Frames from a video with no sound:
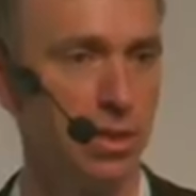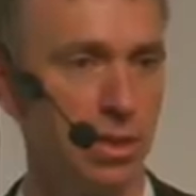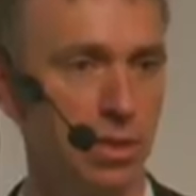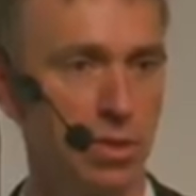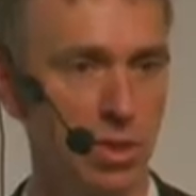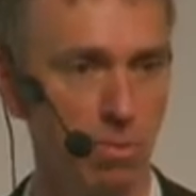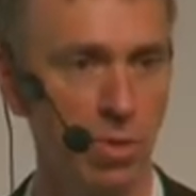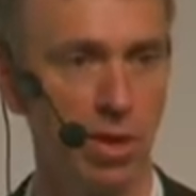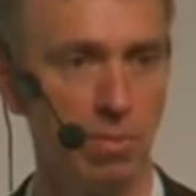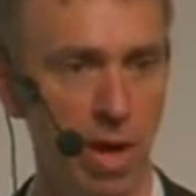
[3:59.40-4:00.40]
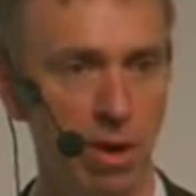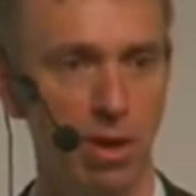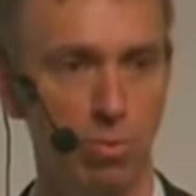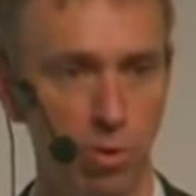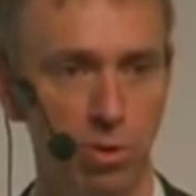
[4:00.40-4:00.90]
to do something about
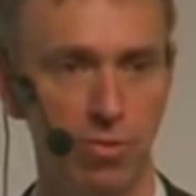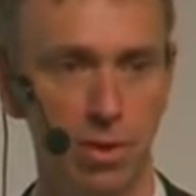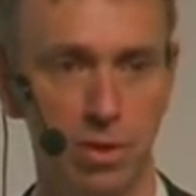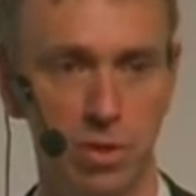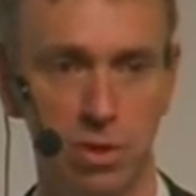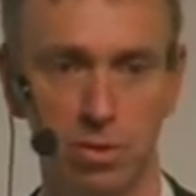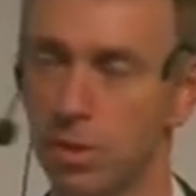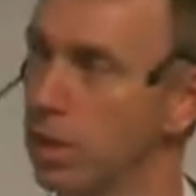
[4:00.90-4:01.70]
improving the student